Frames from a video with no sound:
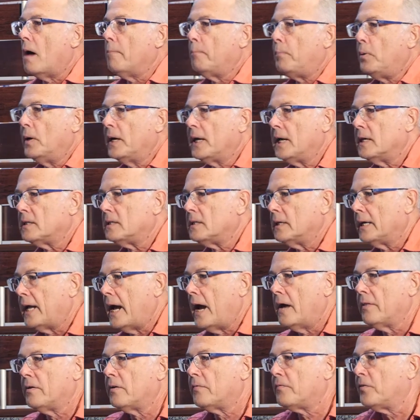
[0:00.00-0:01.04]
I'm putting it
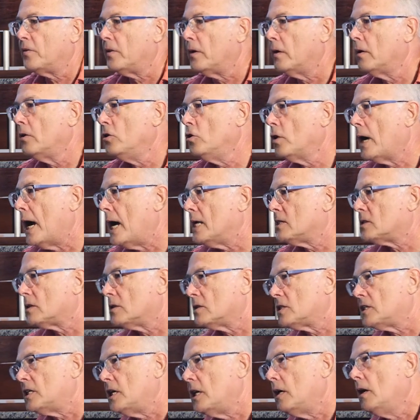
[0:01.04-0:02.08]
together for the, you guys to
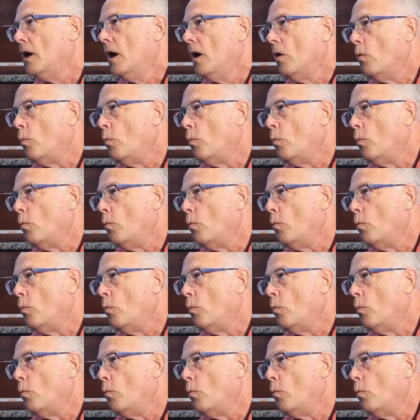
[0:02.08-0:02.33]
see